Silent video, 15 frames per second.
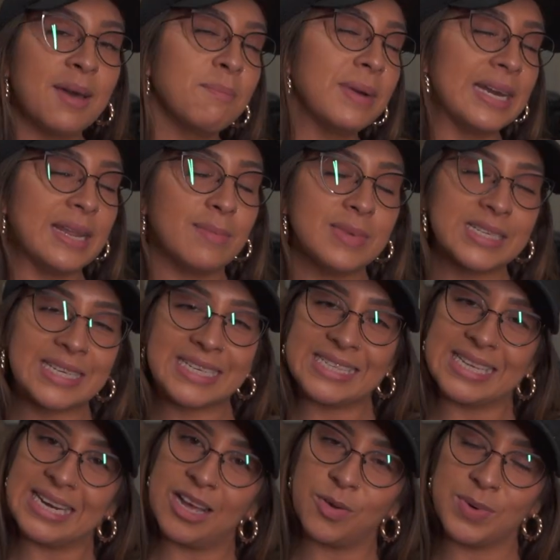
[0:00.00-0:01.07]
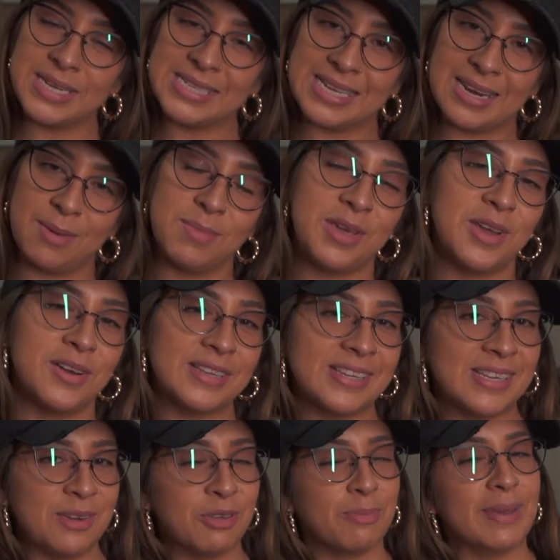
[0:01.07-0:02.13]
My name is Cristina Ruiz, and I'm here
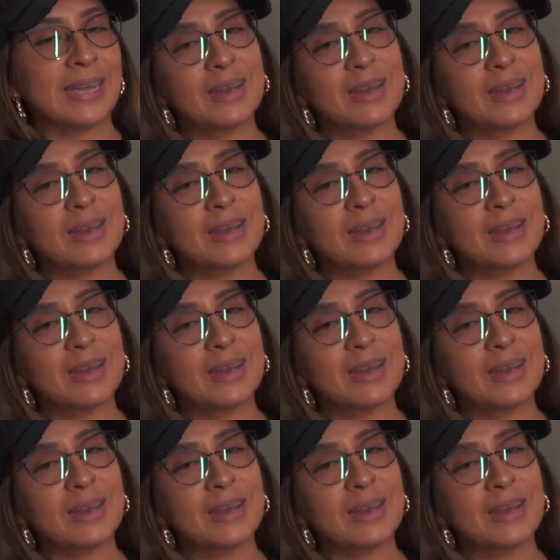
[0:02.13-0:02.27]
today with my